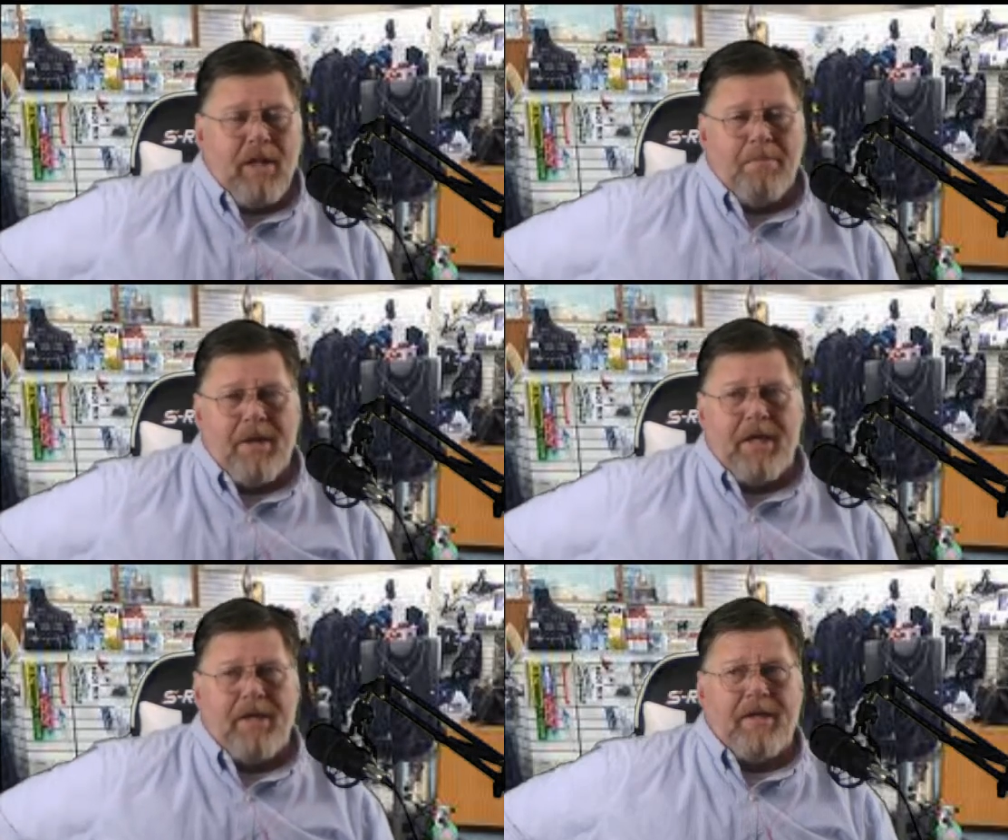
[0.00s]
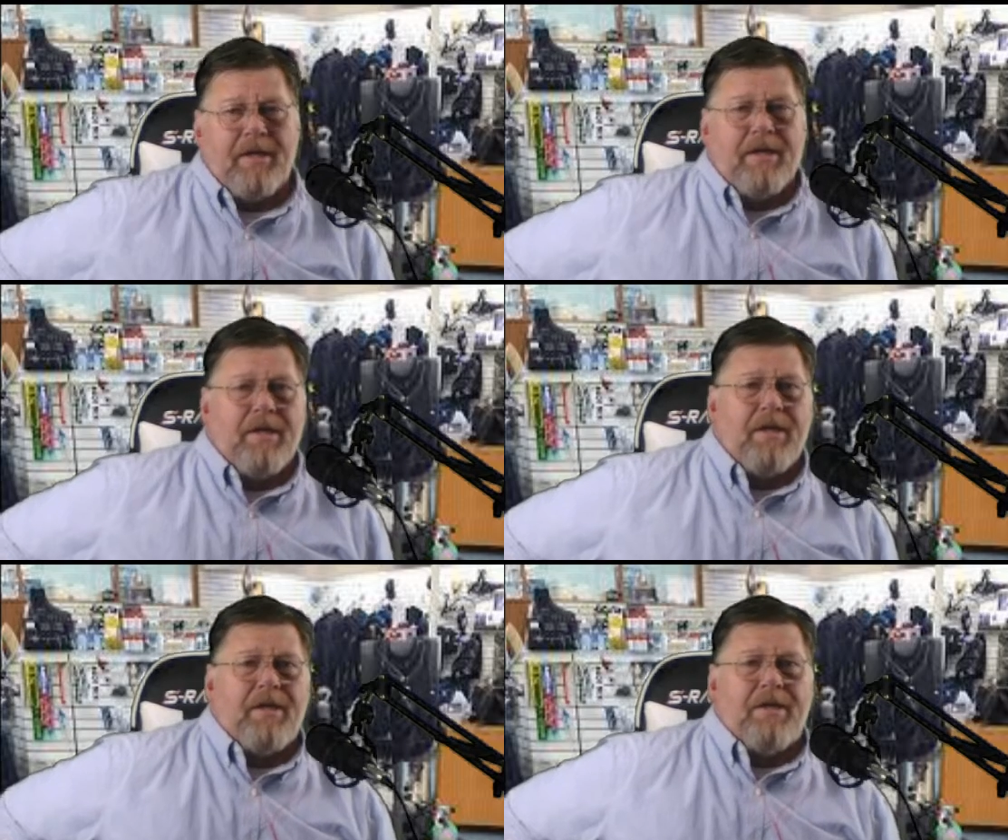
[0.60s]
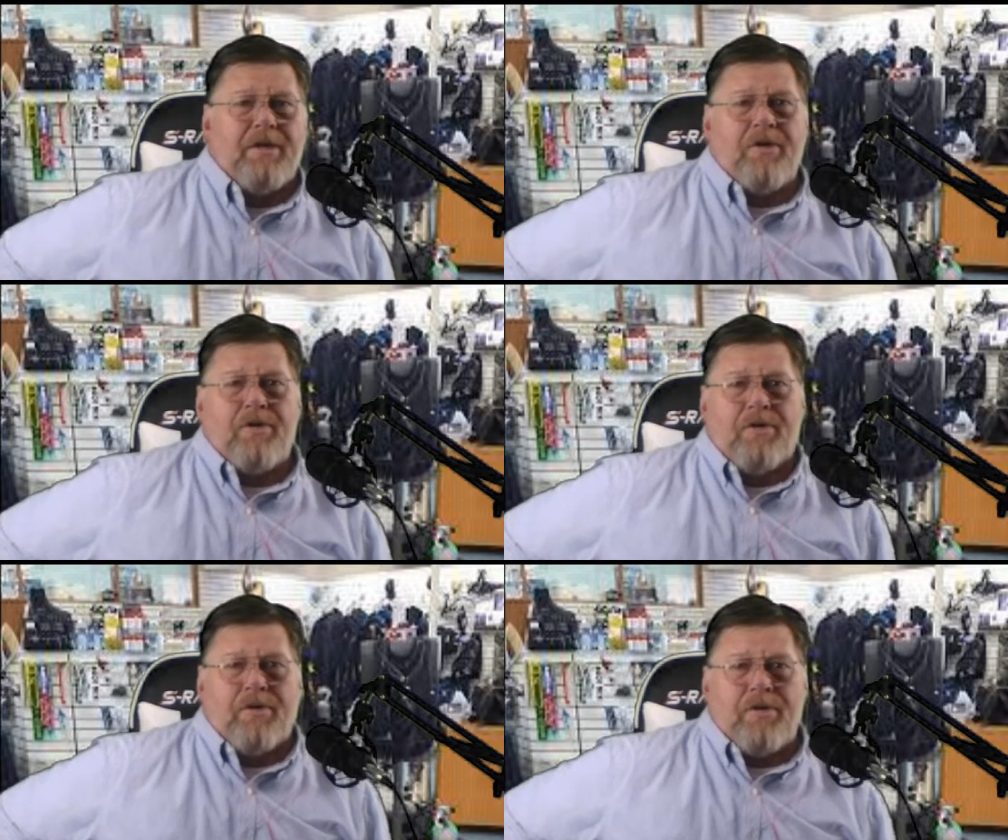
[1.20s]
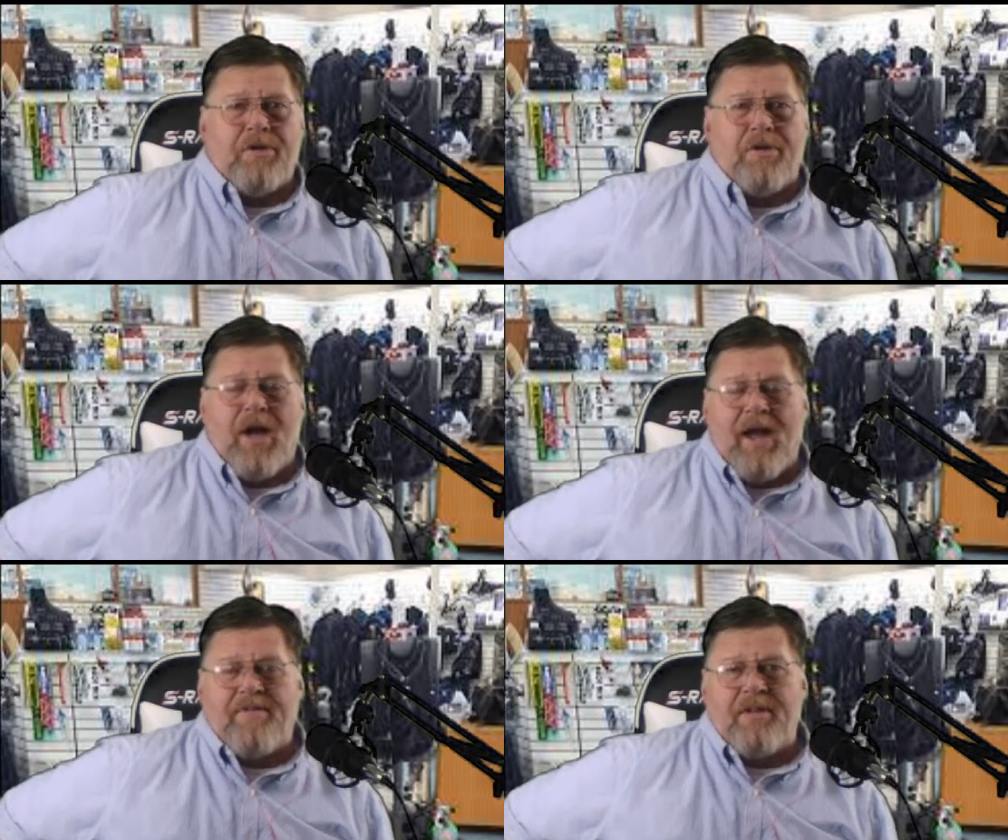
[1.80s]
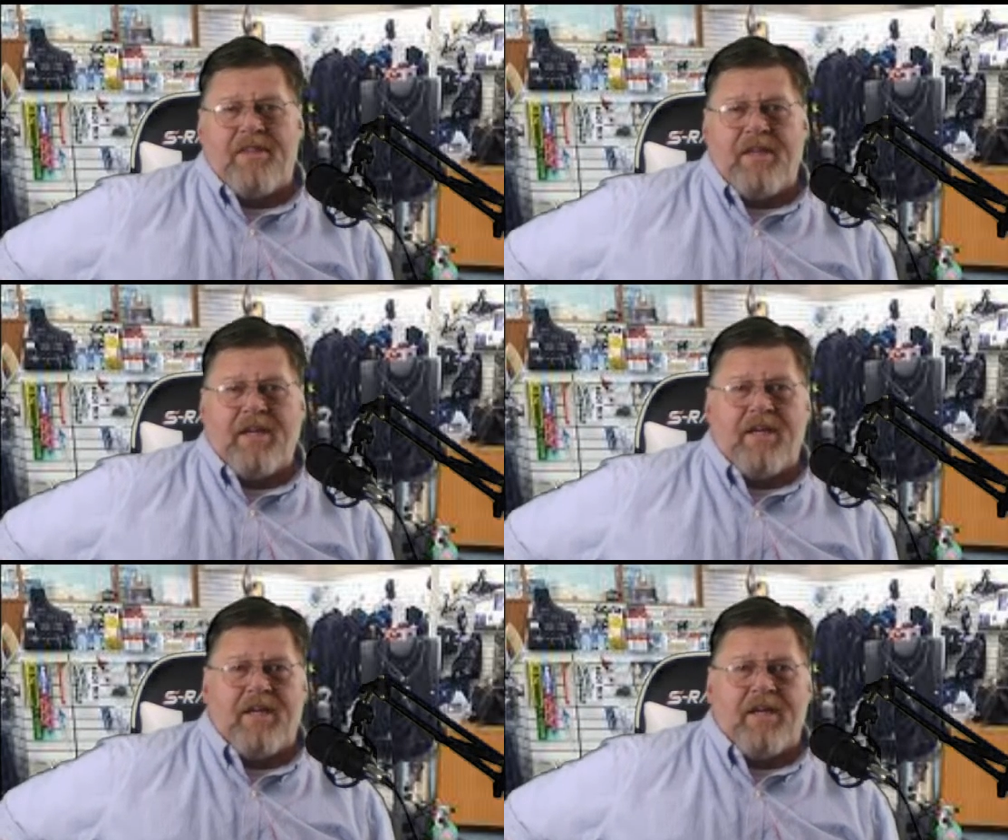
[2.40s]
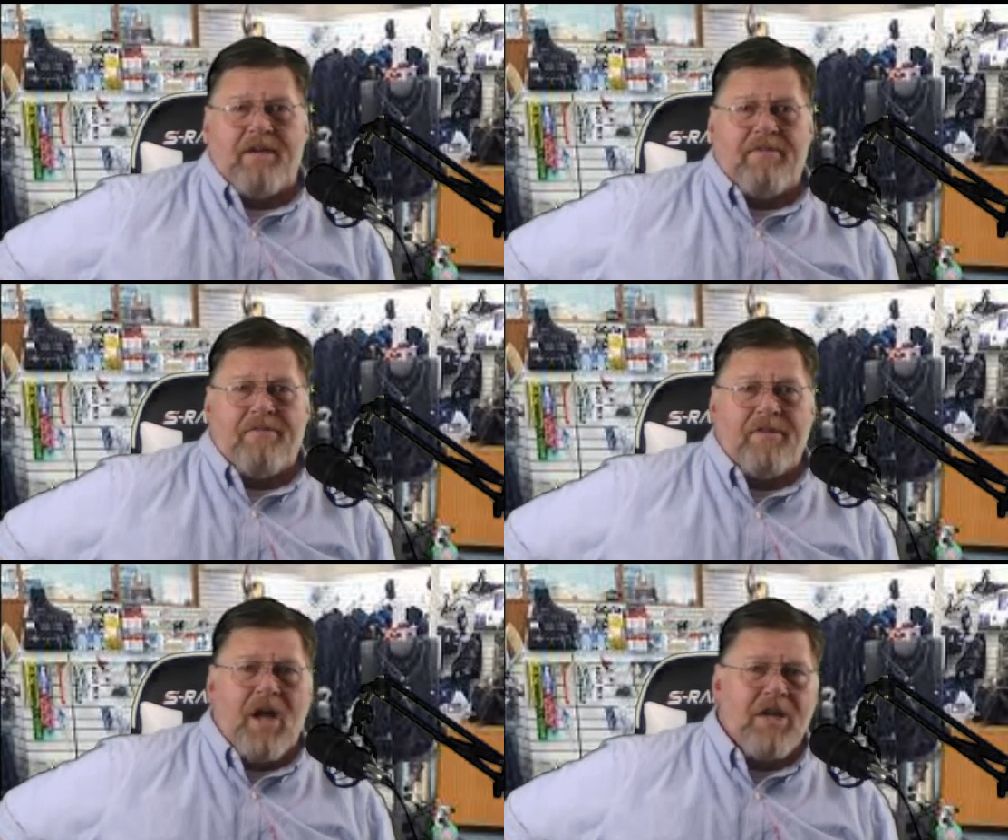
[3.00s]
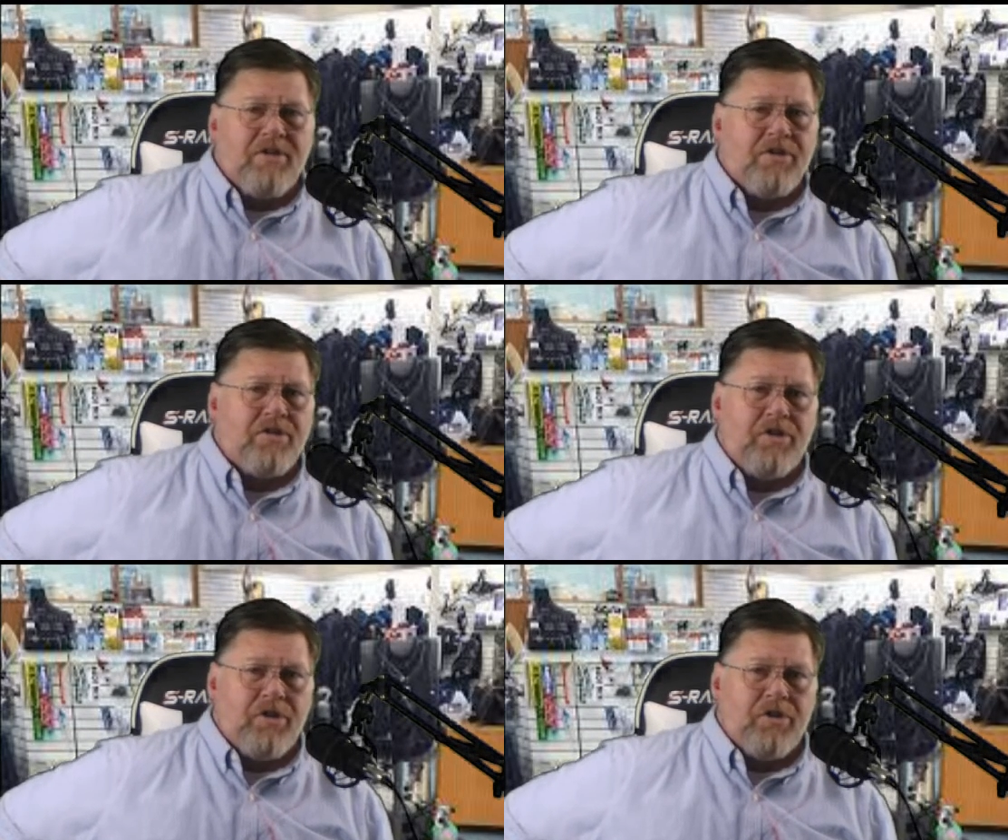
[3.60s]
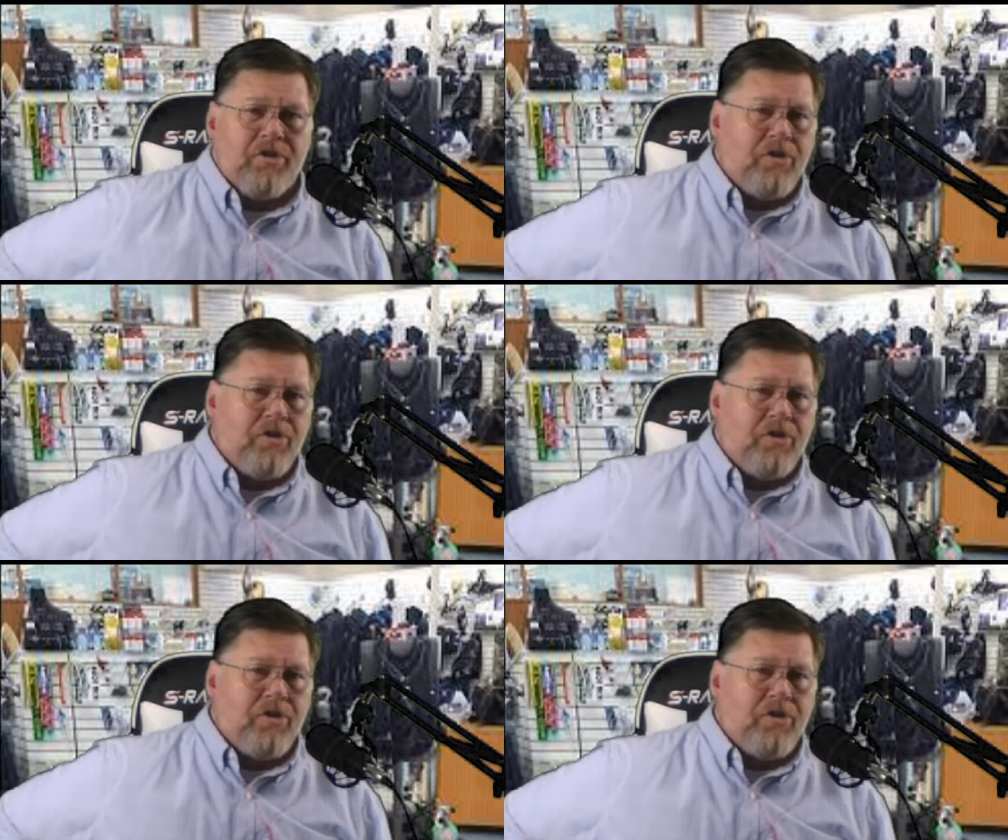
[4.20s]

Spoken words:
But you have to think of not just you.